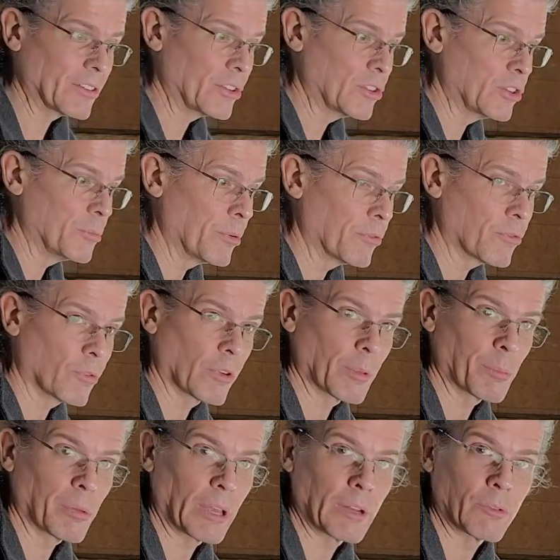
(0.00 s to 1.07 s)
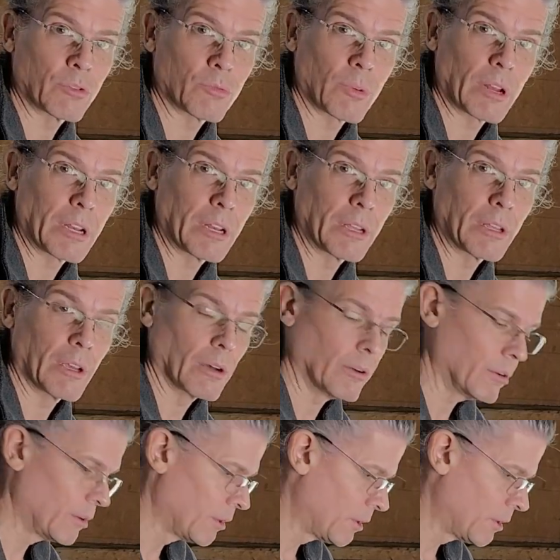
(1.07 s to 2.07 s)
to do before the plane was ready to go.